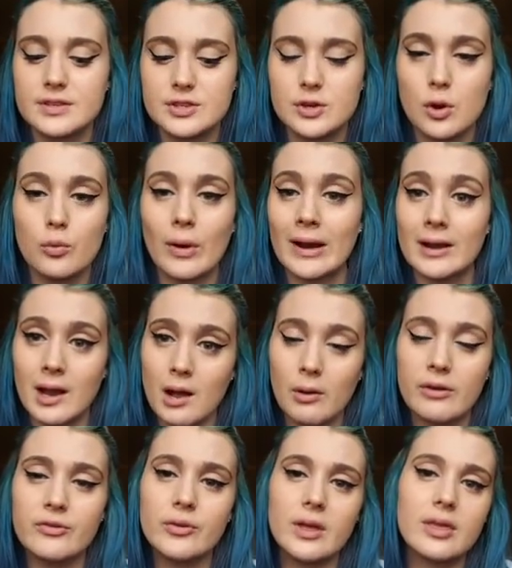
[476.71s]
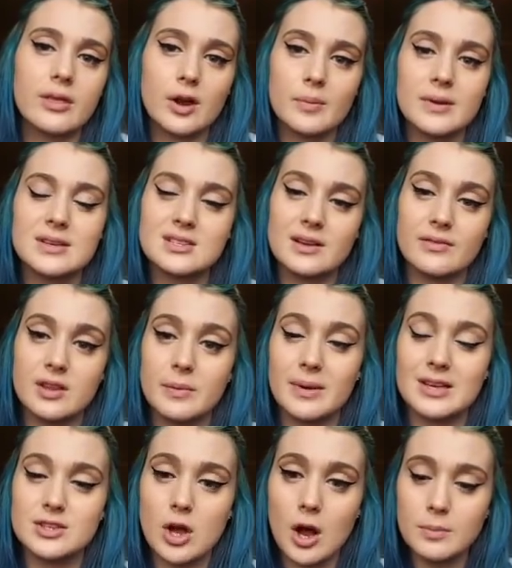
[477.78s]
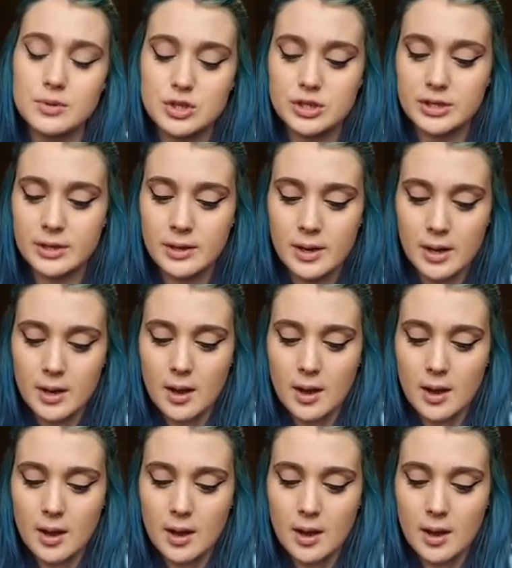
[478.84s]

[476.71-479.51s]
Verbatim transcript: So right now I feel like therapy is definitely the best option.